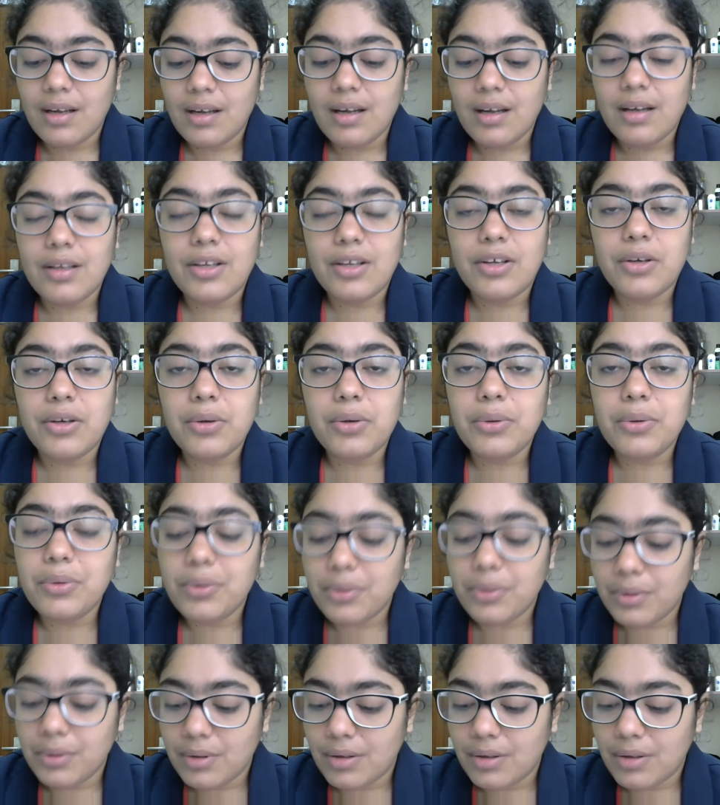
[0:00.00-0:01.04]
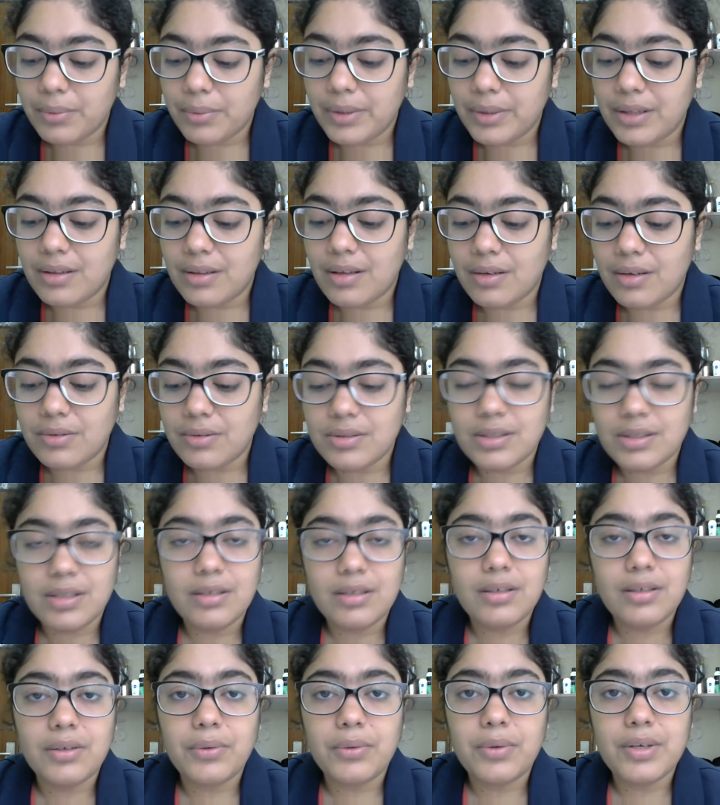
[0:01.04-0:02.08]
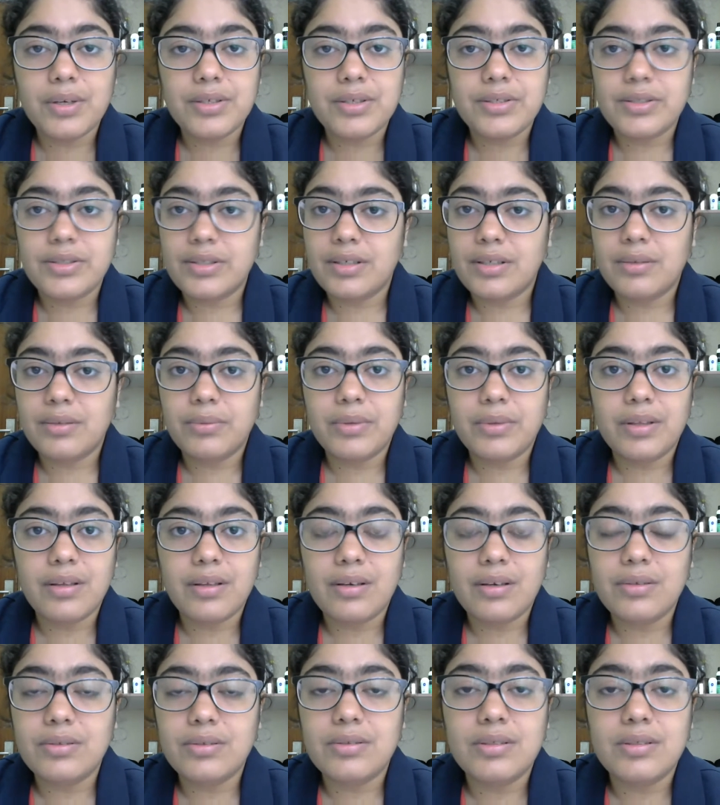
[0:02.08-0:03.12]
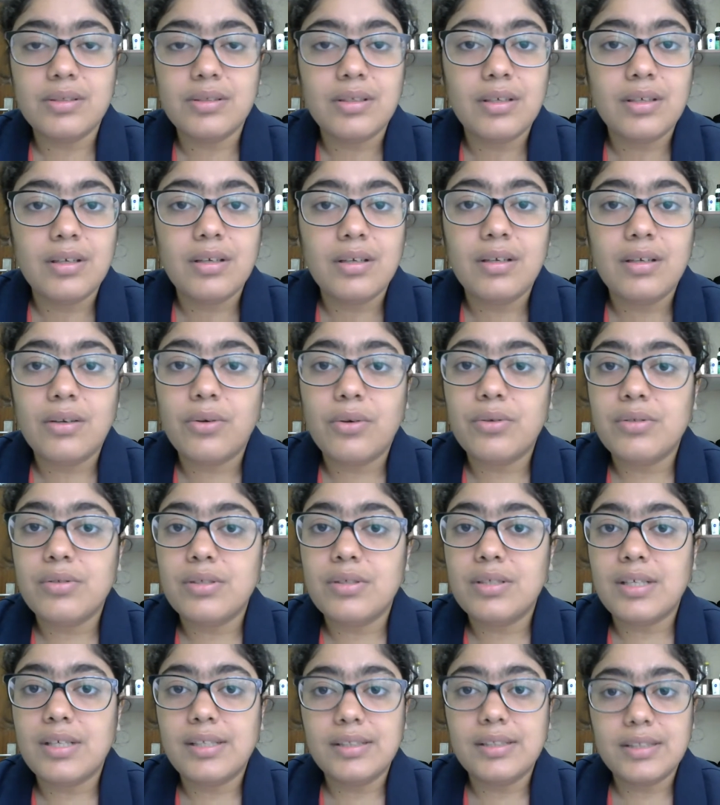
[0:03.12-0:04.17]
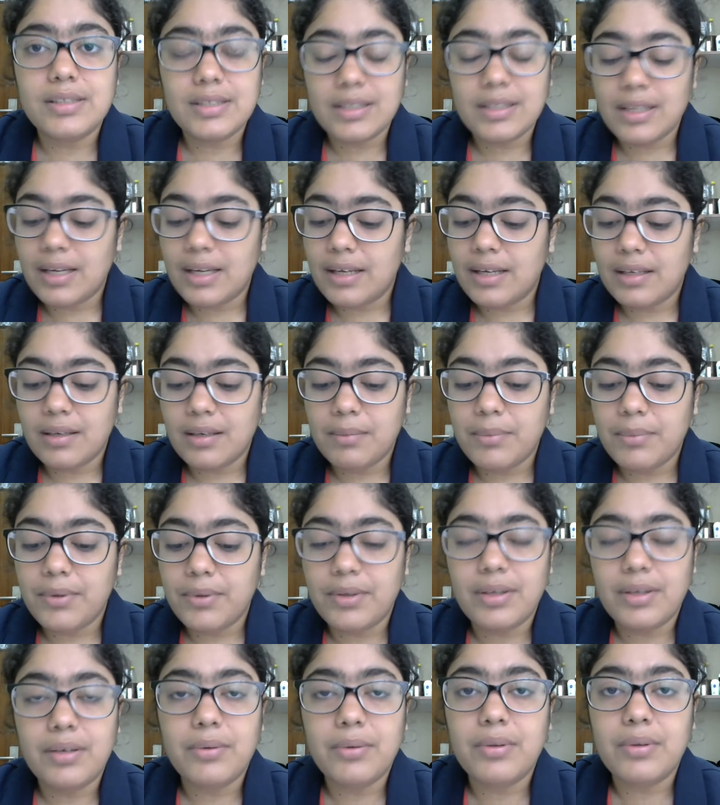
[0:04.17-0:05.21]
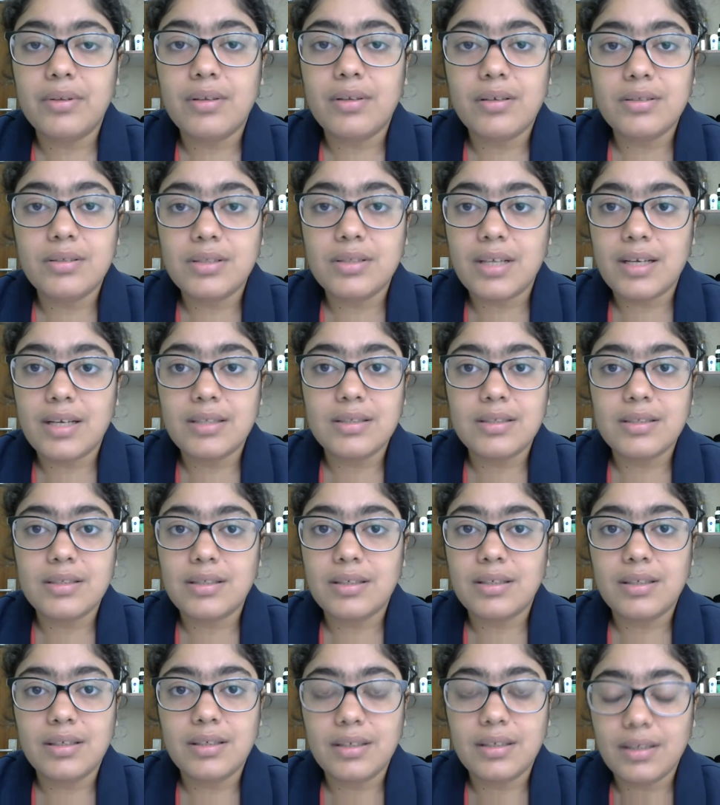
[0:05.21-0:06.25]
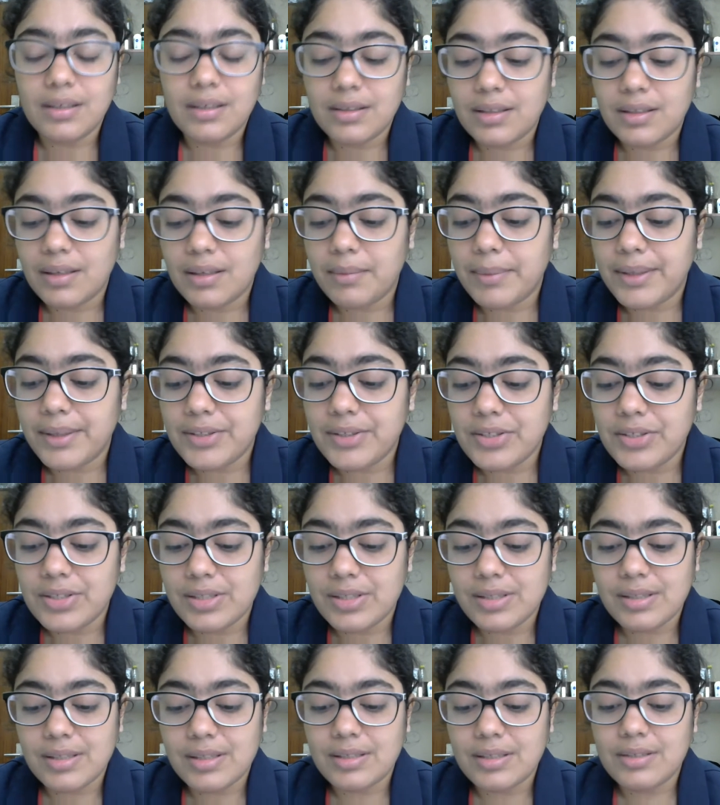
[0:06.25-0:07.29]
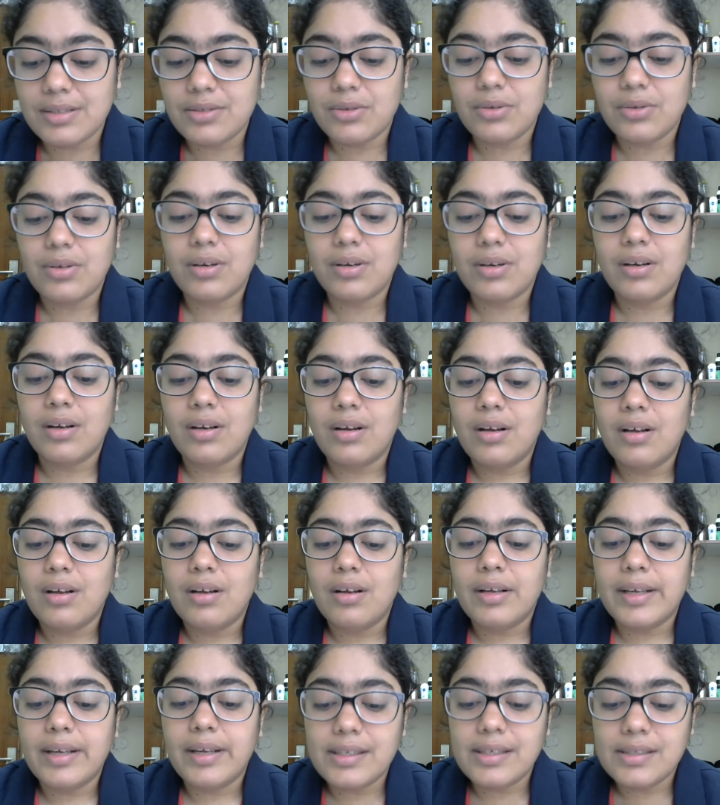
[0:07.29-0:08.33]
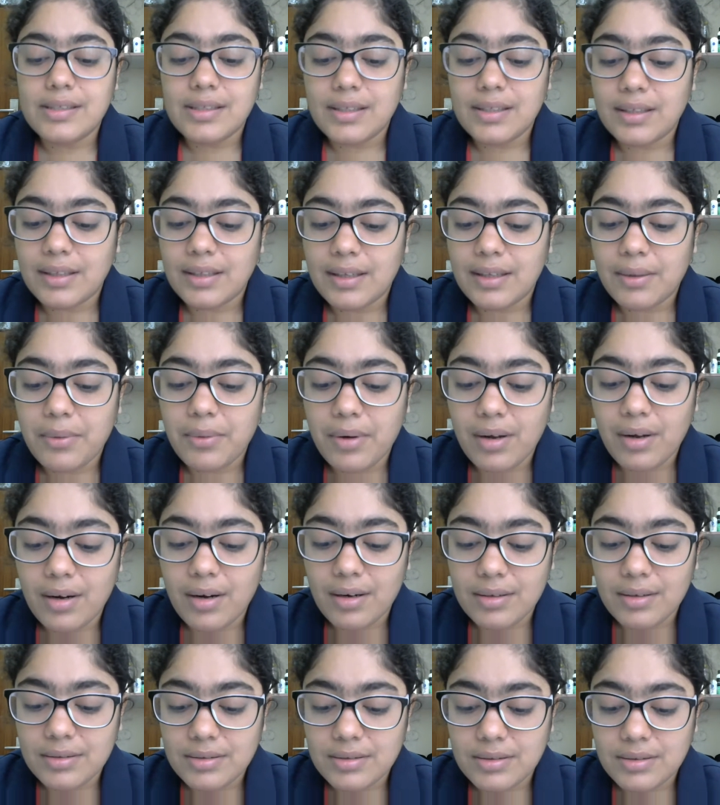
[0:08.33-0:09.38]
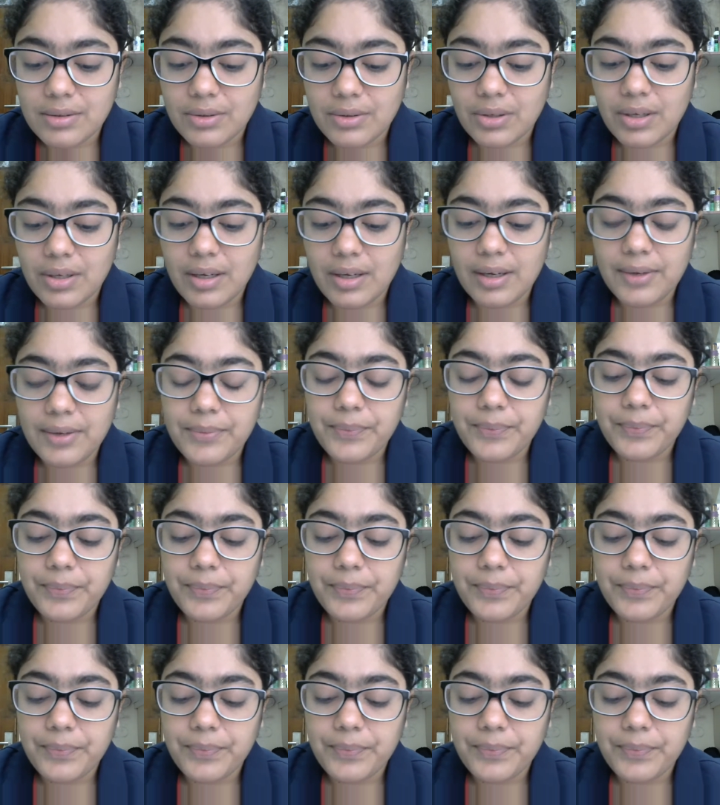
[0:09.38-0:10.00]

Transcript: you without any question, without consulting anybody, without asking the magistrate or getting the warrant. Okay,